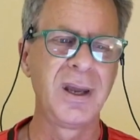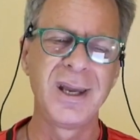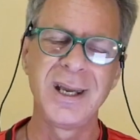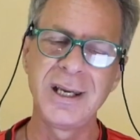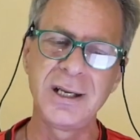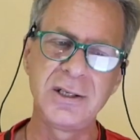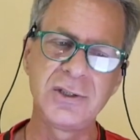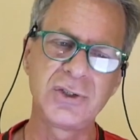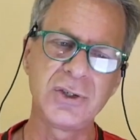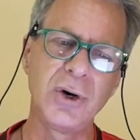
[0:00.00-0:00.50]

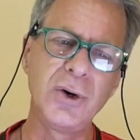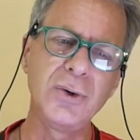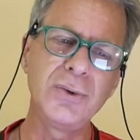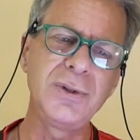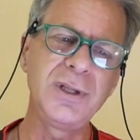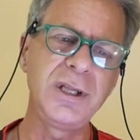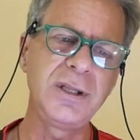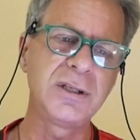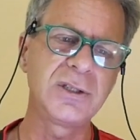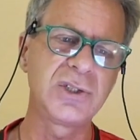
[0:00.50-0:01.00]
It is
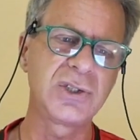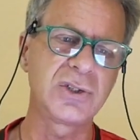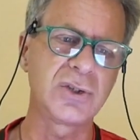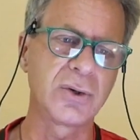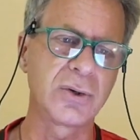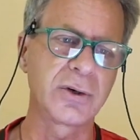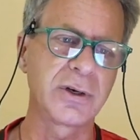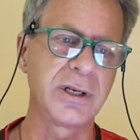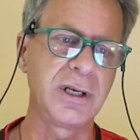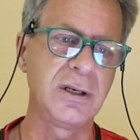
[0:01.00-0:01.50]
only the
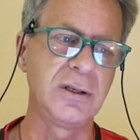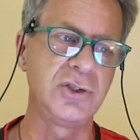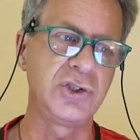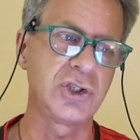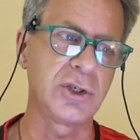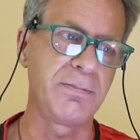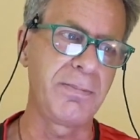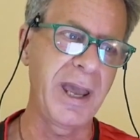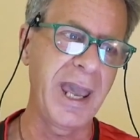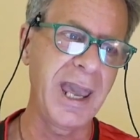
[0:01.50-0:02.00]
story in
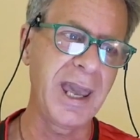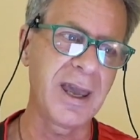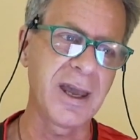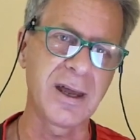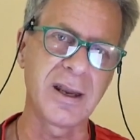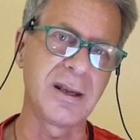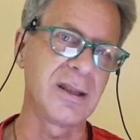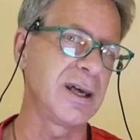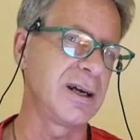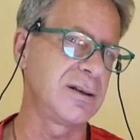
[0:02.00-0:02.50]

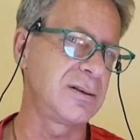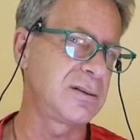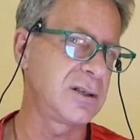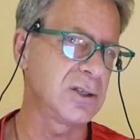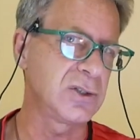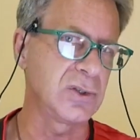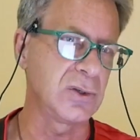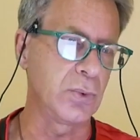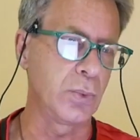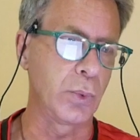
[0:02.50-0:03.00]
Japan that
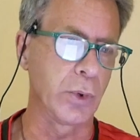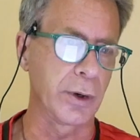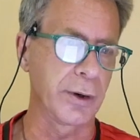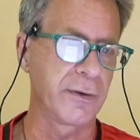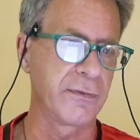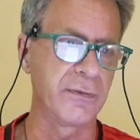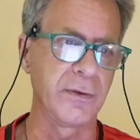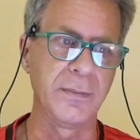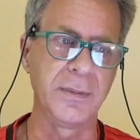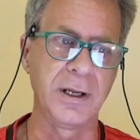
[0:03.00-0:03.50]
doesn't
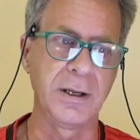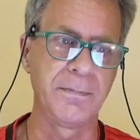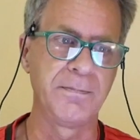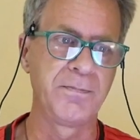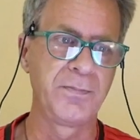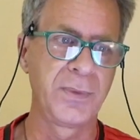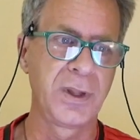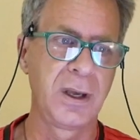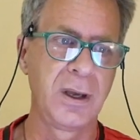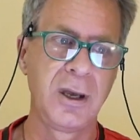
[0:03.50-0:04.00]
work for me.
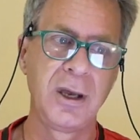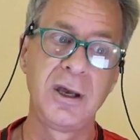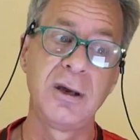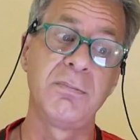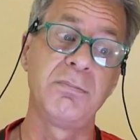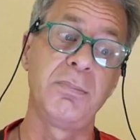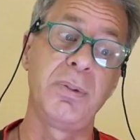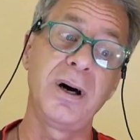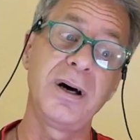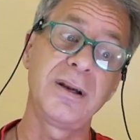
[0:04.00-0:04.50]

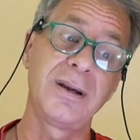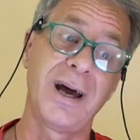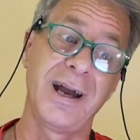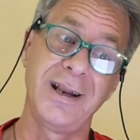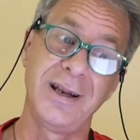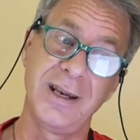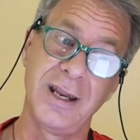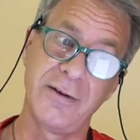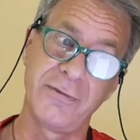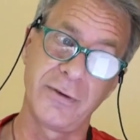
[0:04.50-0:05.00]
But I
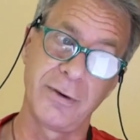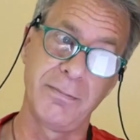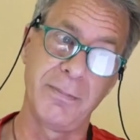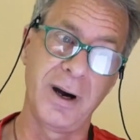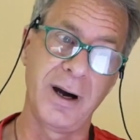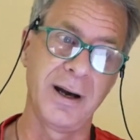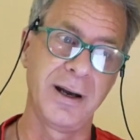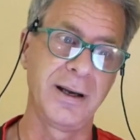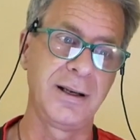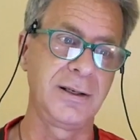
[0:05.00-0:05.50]
never
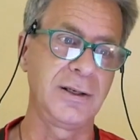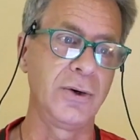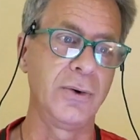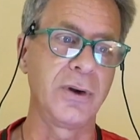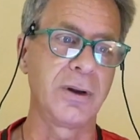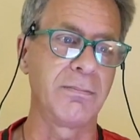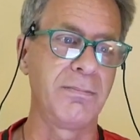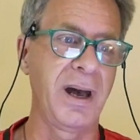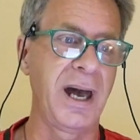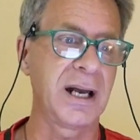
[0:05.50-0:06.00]
mind
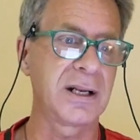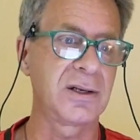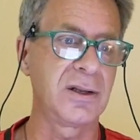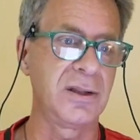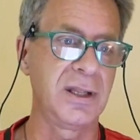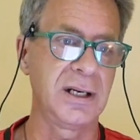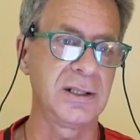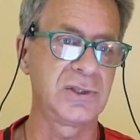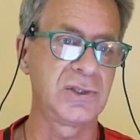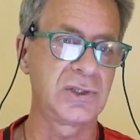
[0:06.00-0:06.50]
going back to
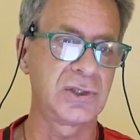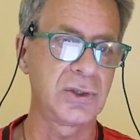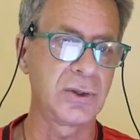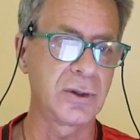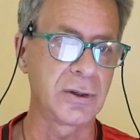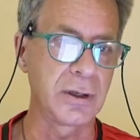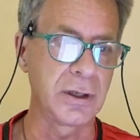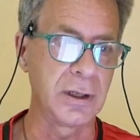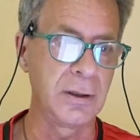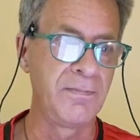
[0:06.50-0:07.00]
that
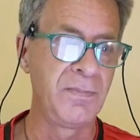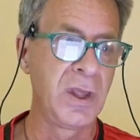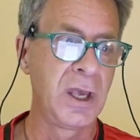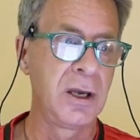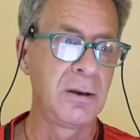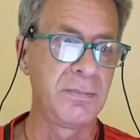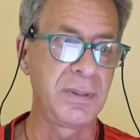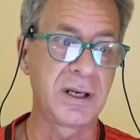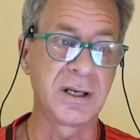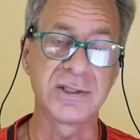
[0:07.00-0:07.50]
story
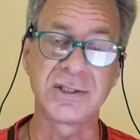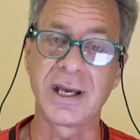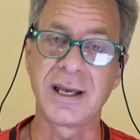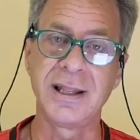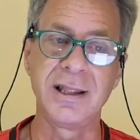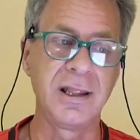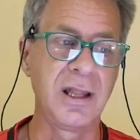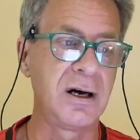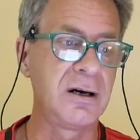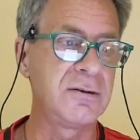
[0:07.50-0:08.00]
because I
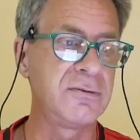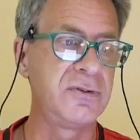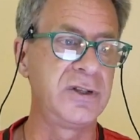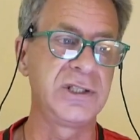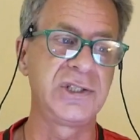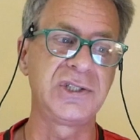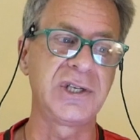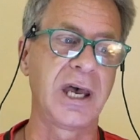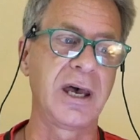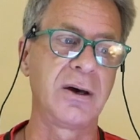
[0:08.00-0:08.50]
love the
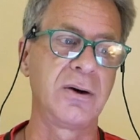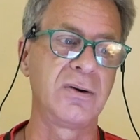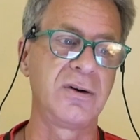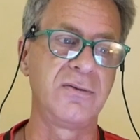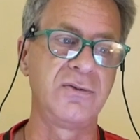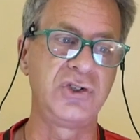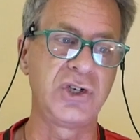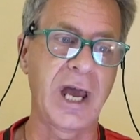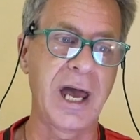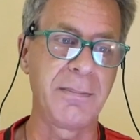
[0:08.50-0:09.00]
sound
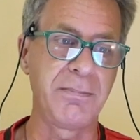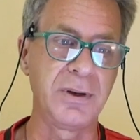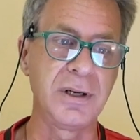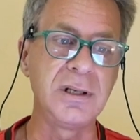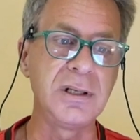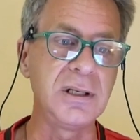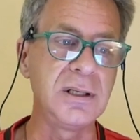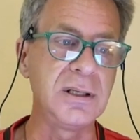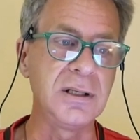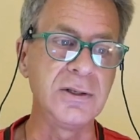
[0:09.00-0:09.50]
of
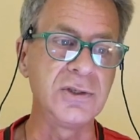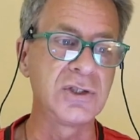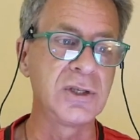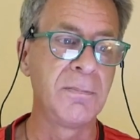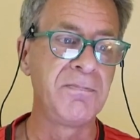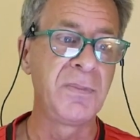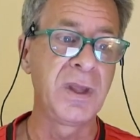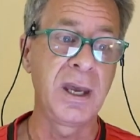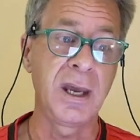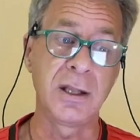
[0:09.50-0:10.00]
Japanese
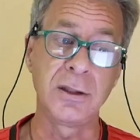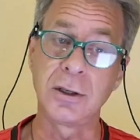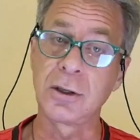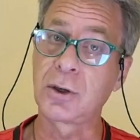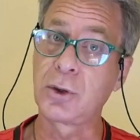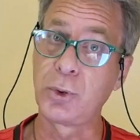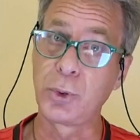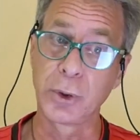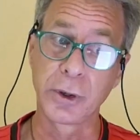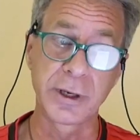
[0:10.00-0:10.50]
and the
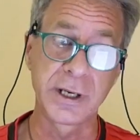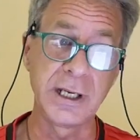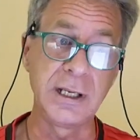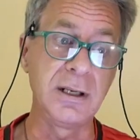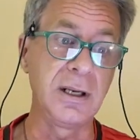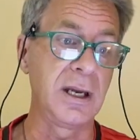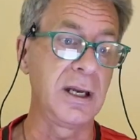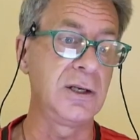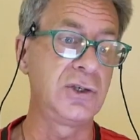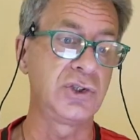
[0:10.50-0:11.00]
quirky
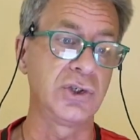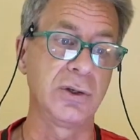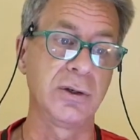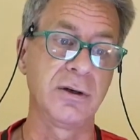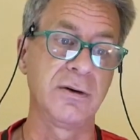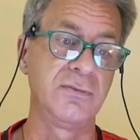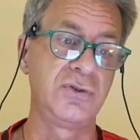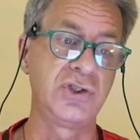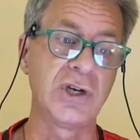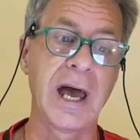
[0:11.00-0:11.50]
nature
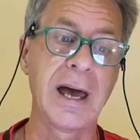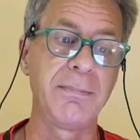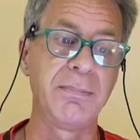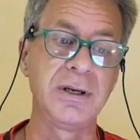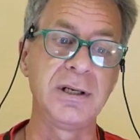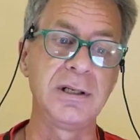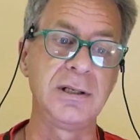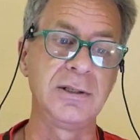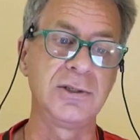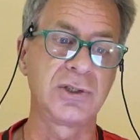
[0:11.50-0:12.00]
of
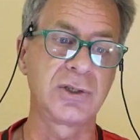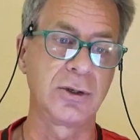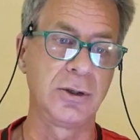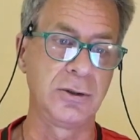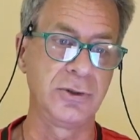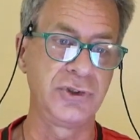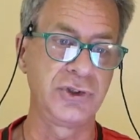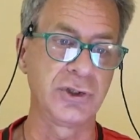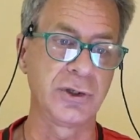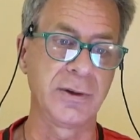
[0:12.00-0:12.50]
Japanese
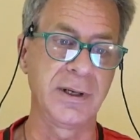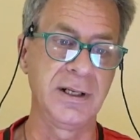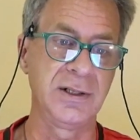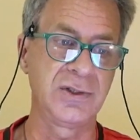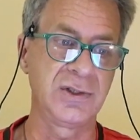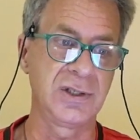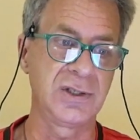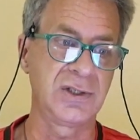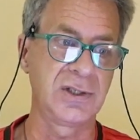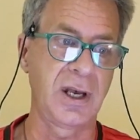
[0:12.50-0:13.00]
culture and
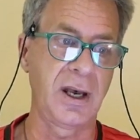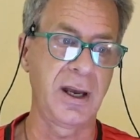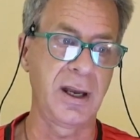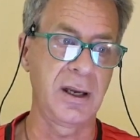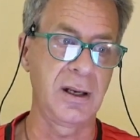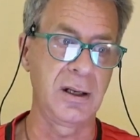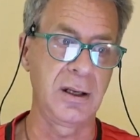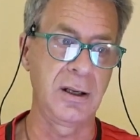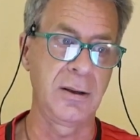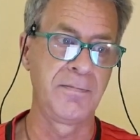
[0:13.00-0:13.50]

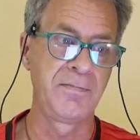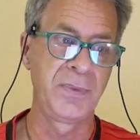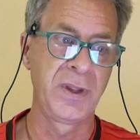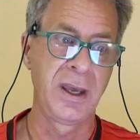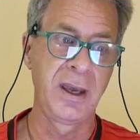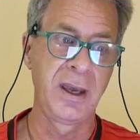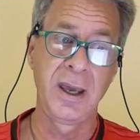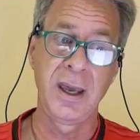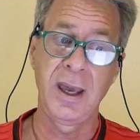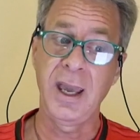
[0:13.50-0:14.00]
society.
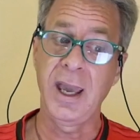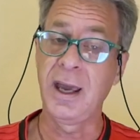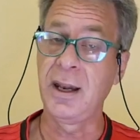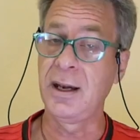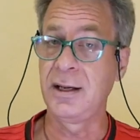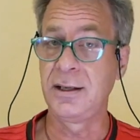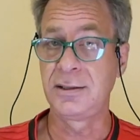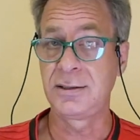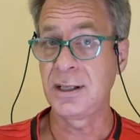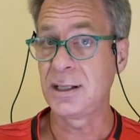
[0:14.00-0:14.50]
And
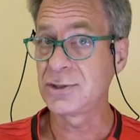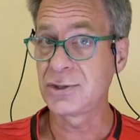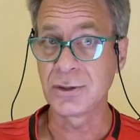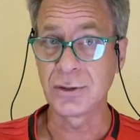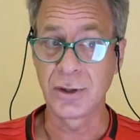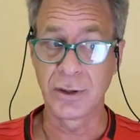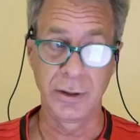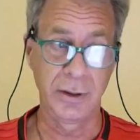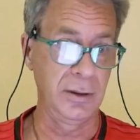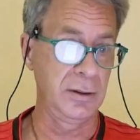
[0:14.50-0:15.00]
it doesn't
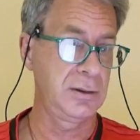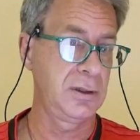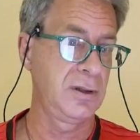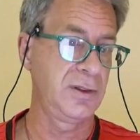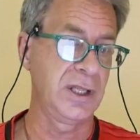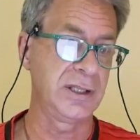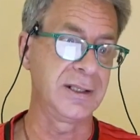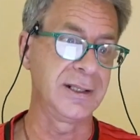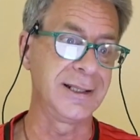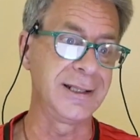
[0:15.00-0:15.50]
hurt
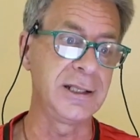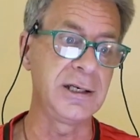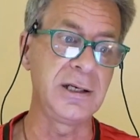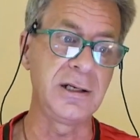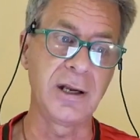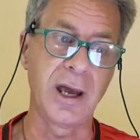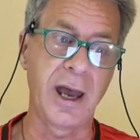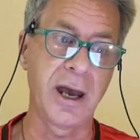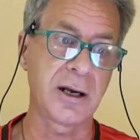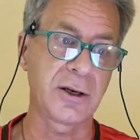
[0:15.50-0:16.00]
that the
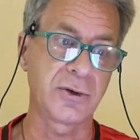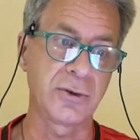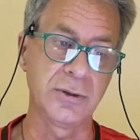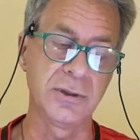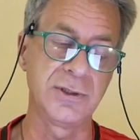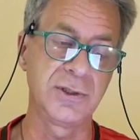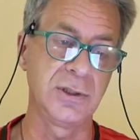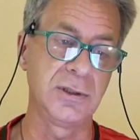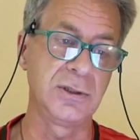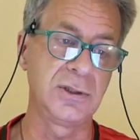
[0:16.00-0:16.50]
lead
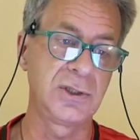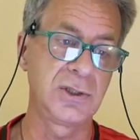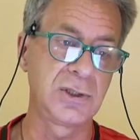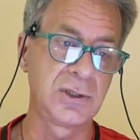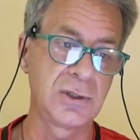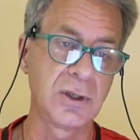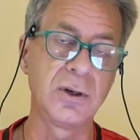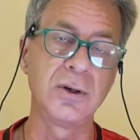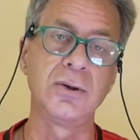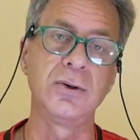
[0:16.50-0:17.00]
actress is
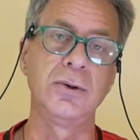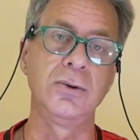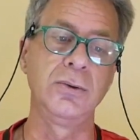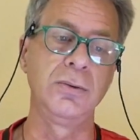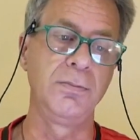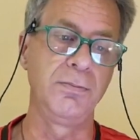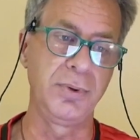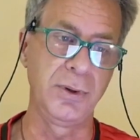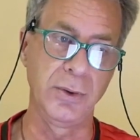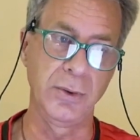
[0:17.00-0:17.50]
so
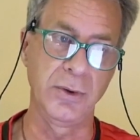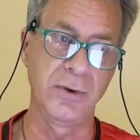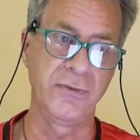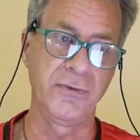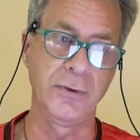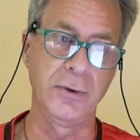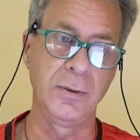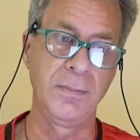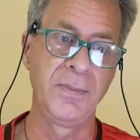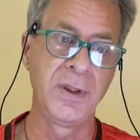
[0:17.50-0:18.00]

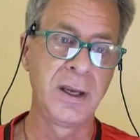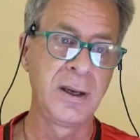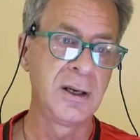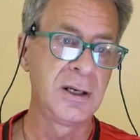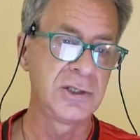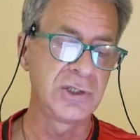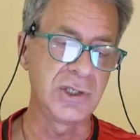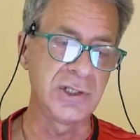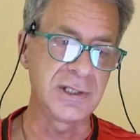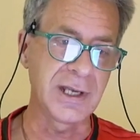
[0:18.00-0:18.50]
beautiful.
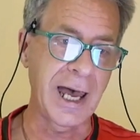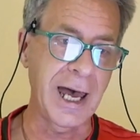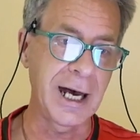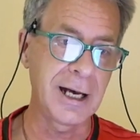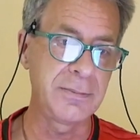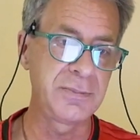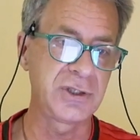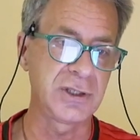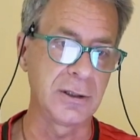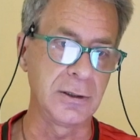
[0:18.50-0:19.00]
She's
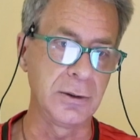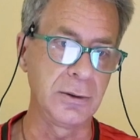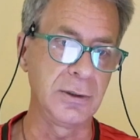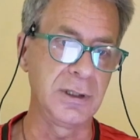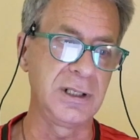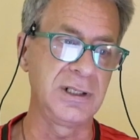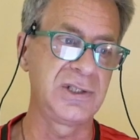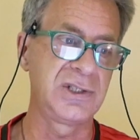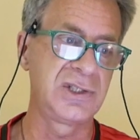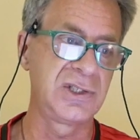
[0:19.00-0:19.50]

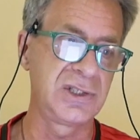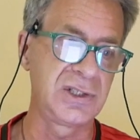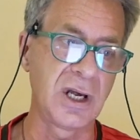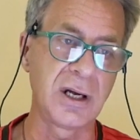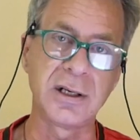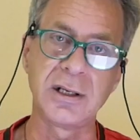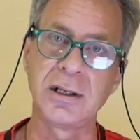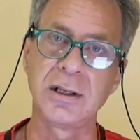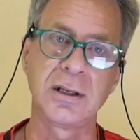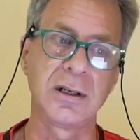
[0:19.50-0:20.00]
absolutely
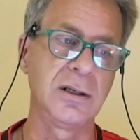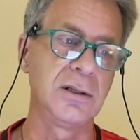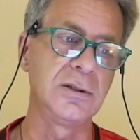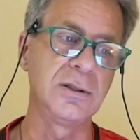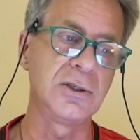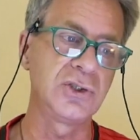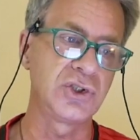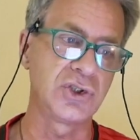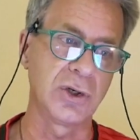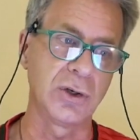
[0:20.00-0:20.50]
stunning in
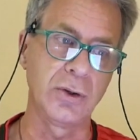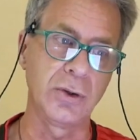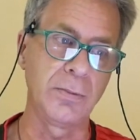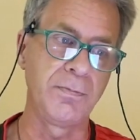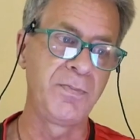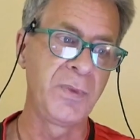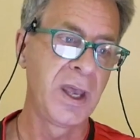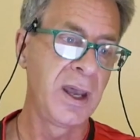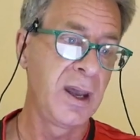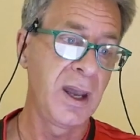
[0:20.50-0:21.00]
the show,
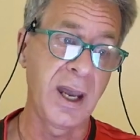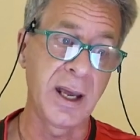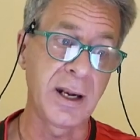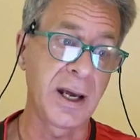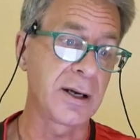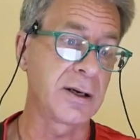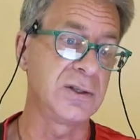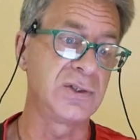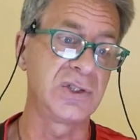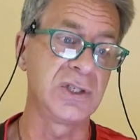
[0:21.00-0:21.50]
and
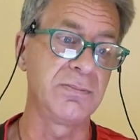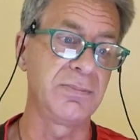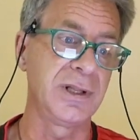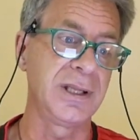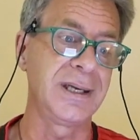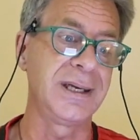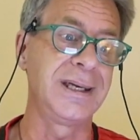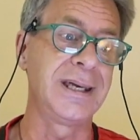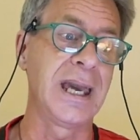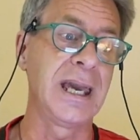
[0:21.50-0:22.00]
I could
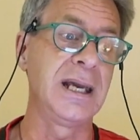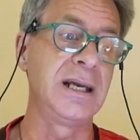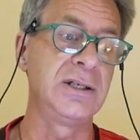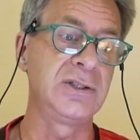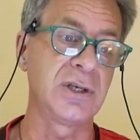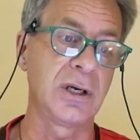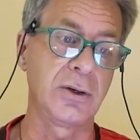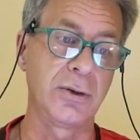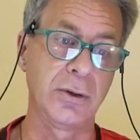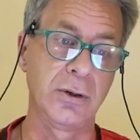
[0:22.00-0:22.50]
simply
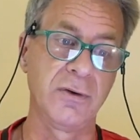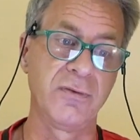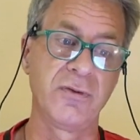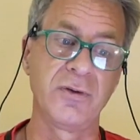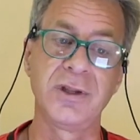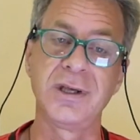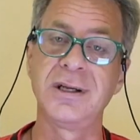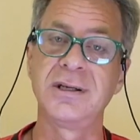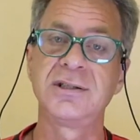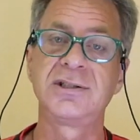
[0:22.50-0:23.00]
gaze at her for
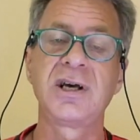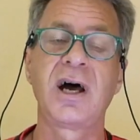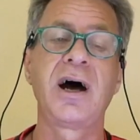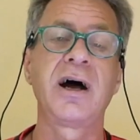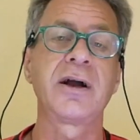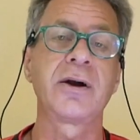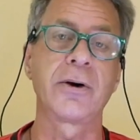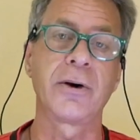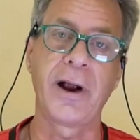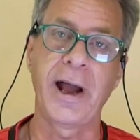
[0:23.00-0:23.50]
the
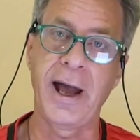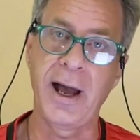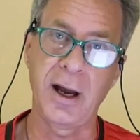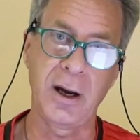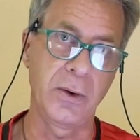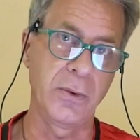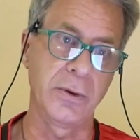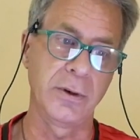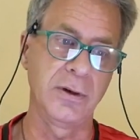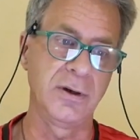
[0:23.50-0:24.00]
entire
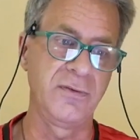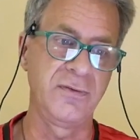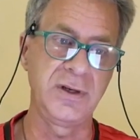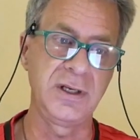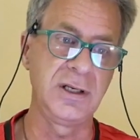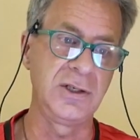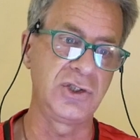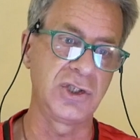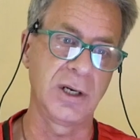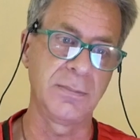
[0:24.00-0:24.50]
hour of
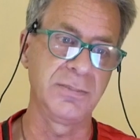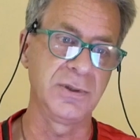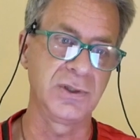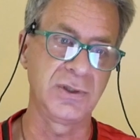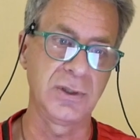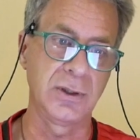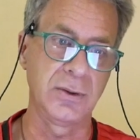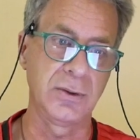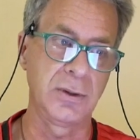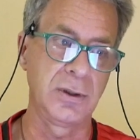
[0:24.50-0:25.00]
each
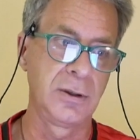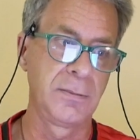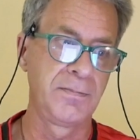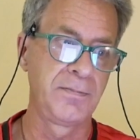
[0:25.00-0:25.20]
episode.